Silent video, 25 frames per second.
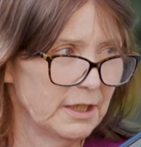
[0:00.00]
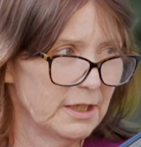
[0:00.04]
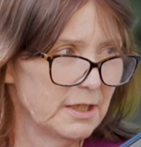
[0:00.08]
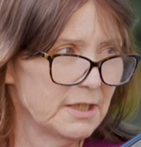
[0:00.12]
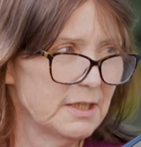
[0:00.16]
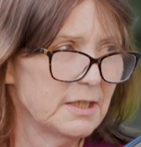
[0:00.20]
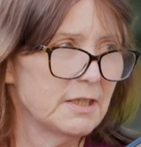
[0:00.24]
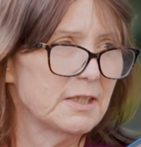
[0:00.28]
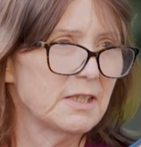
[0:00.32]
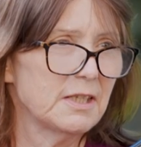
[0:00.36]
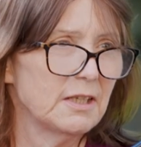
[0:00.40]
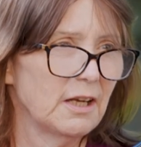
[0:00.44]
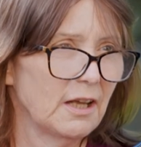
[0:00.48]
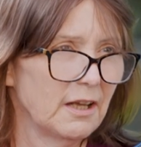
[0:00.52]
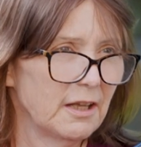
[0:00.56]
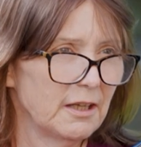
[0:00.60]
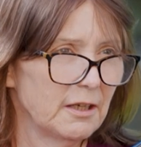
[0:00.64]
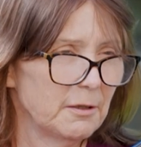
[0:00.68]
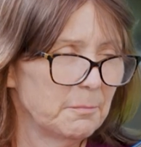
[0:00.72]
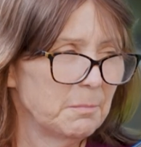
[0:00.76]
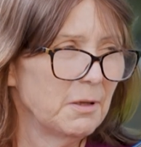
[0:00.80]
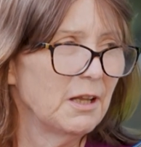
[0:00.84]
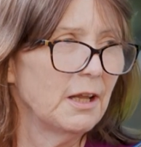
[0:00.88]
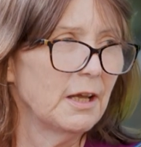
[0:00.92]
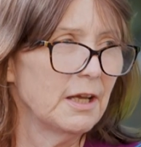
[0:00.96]
It does not
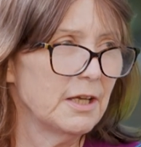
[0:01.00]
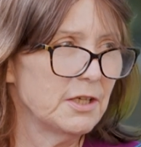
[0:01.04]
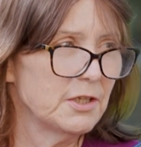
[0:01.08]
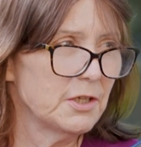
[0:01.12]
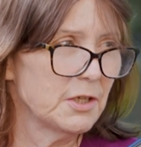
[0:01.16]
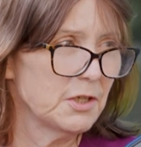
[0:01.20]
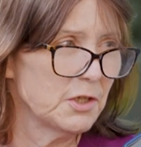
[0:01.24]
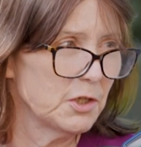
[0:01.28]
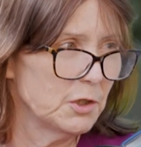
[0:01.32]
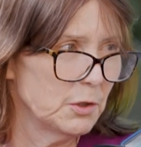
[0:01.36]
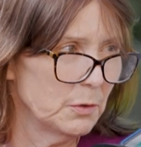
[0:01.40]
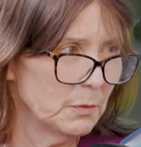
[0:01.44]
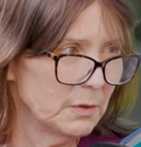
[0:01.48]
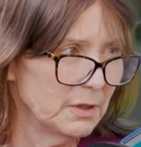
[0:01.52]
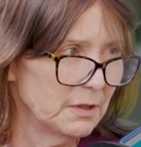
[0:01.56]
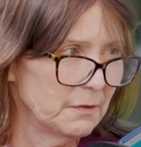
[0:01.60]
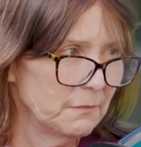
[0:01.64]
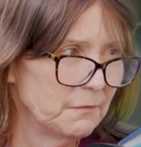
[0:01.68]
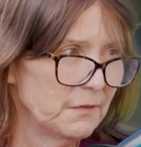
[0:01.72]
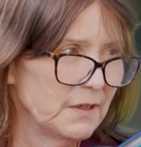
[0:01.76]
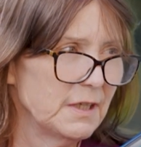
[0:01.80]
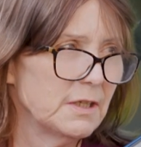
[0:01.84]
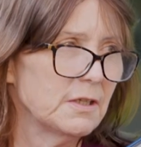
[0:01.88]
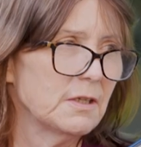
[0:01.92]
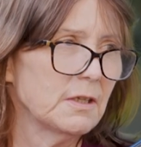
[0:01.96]
apply to student
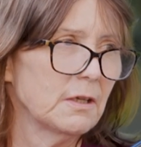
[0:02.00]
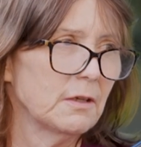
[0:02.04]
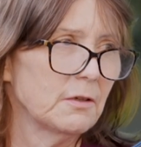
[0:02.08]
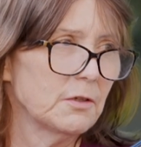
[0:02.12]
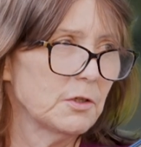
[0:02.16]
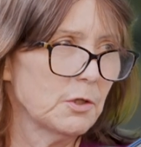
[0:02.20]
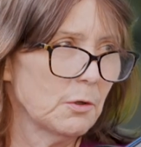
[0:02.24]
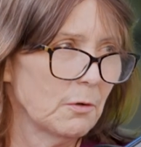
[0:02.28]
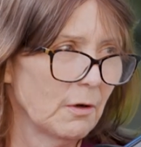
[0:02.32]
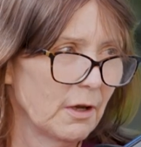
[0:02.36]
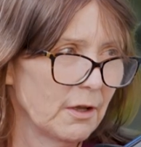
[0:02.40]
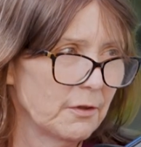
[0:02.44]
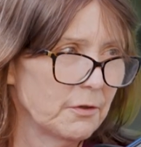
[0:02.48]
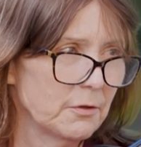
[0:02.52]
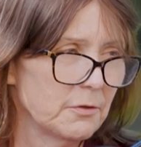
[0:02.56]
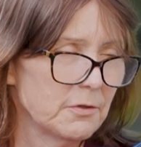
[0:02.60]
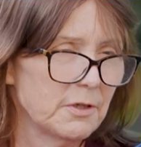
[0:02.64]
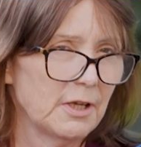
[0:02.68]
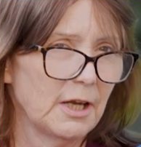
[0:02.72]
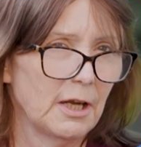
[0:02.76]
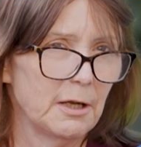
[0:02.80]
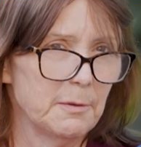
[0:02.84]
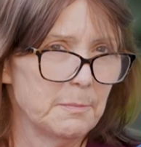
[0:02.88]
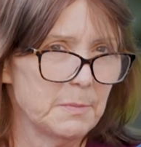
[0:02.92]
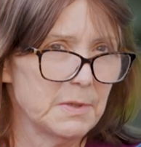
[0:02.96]
visas or other
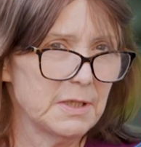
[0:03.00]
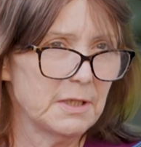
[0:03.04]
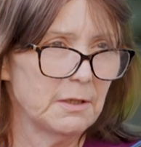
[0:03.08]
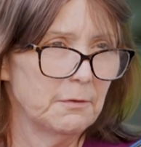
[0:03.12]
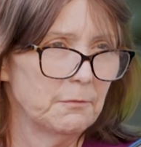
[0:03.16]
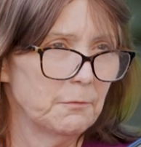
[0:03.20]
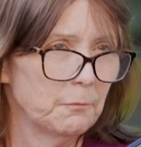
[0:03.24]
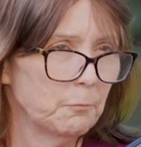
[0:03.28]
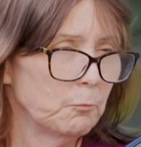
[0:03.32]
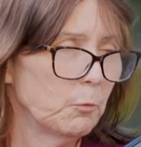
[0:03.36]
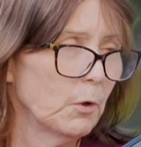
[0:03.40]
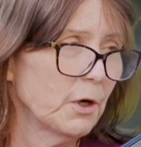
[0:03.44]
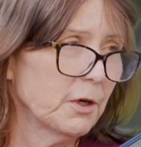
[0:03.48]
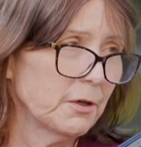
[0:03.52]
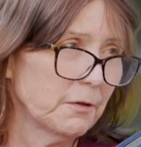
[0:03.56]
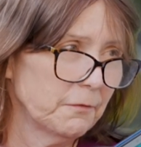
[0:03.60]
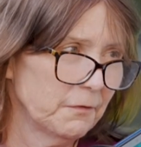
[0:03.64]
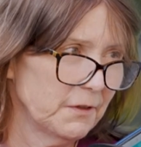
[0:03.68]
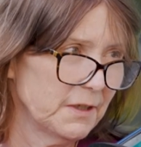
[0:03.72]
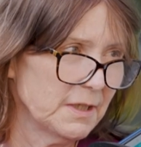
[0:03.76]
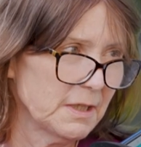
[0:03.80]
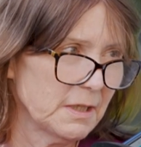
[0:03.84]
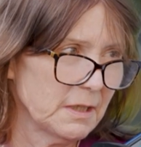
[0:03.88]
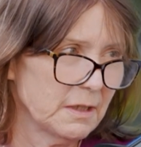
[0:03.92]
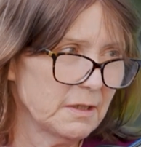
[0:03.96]
types of work
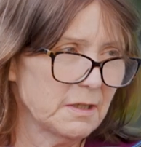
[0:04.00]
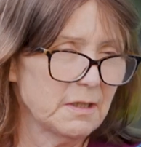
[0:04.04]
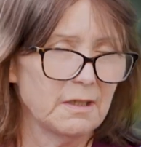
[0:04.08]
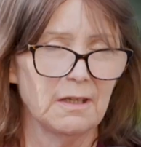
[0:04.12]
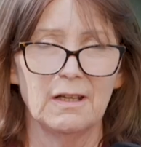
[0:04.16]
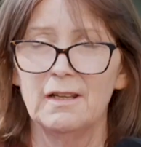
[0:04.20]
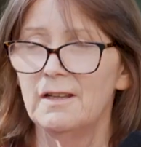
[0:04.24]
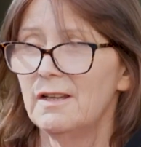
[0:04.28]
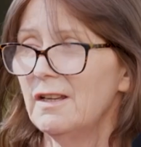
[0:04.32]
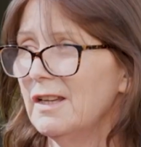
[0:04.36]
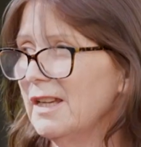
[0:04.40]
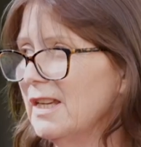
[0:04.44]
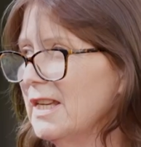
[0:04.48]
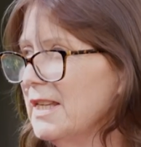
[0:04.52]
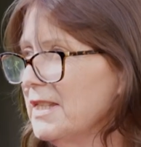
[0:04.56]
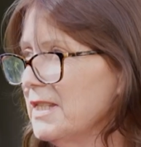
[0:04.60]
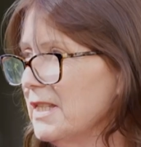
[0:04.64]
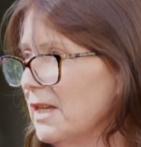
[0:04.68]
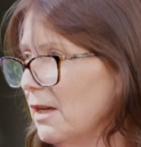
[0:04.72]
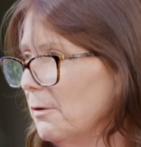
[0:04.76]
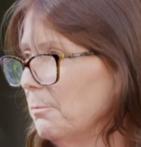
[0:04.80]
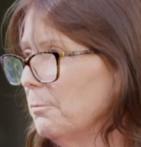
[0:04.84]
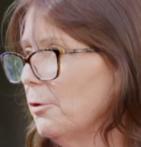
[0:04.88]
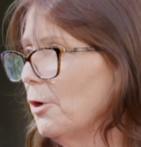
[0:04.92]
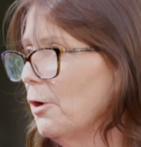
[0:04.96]
visas. It's
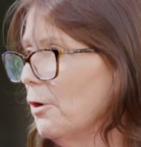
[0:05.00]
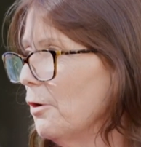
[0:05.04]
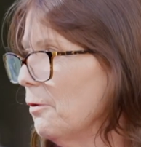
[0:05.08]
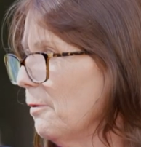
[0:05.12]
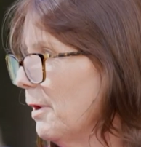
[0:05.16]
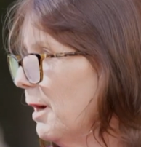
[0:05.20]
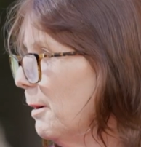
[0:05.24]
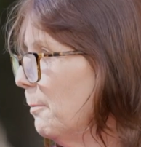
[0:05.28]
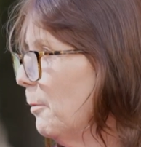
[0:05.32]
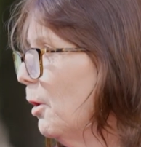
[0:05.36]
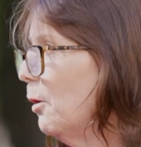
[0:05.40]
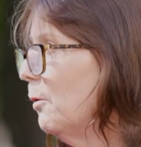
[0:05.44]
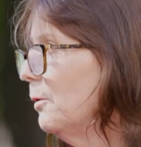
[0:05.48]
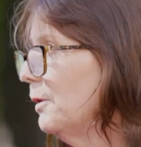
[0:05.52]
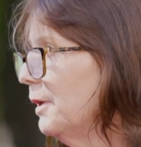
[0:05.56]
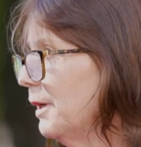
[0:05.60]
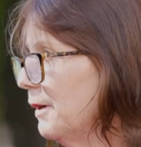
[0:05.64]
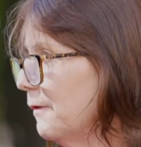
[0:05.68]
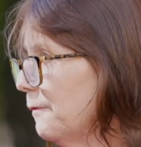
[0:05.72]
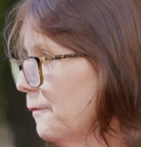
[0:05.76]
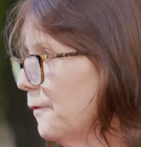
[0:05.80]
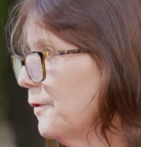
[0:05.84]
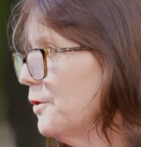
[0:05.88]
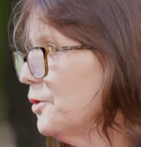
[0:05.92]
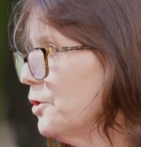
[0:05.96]
a program only
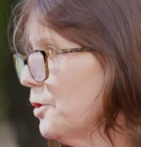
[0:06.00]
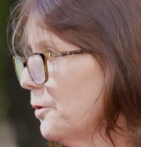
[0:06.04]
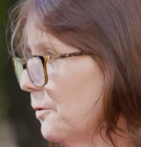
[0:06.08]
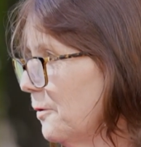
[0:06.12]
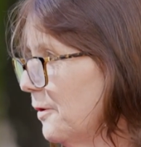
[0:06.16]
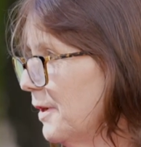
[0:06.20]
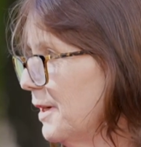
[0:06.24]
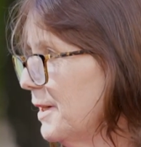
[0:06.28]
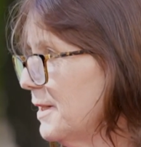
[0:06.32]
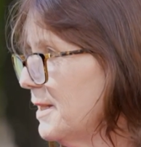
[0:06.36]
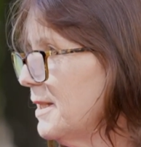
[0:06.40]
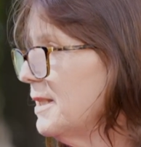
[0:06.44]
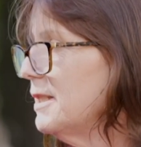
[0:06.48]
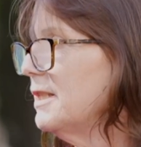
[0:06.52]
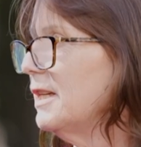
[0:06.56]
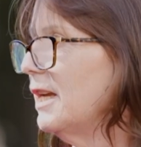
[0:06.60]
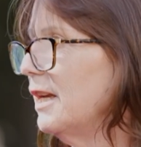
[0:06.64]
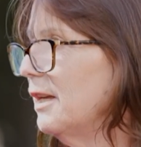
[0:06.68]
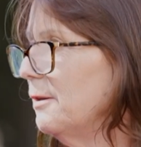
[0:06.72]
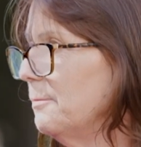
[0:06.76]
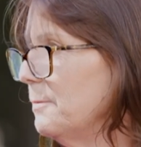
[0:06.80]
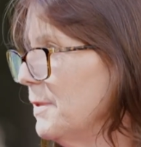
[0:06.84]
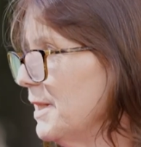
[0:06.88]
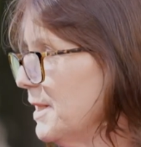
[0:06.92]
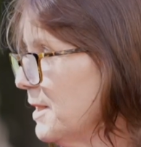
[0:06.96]
for tourist
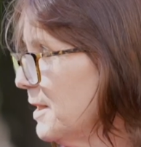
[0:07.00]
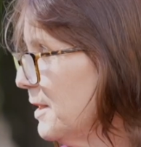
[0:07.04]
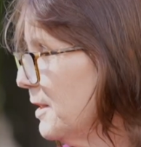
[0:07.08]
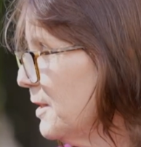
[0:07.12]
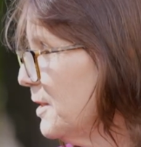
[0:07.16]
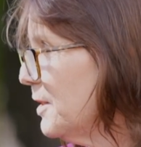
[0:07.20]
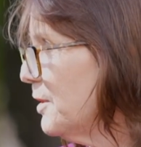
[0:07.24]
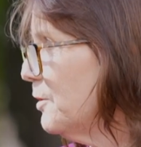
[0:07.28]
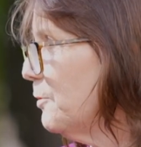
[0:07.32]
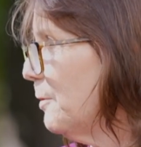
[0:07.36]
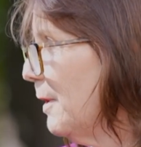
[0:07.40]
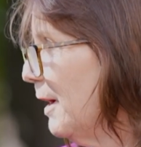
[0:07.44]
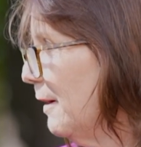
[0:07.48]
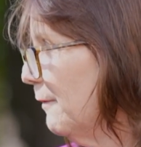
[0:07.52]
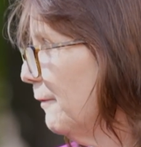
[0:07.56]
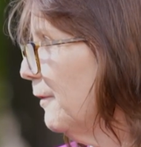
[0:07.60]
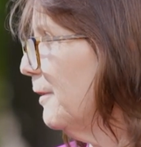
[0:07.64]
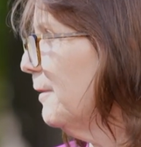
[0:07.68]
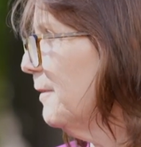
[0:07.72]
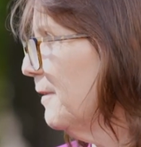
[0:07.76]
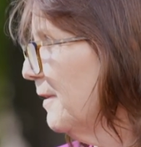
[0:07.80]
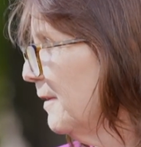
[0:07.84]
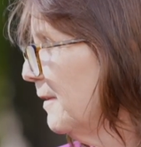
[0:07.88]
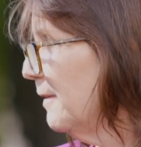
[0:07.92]
and business travel.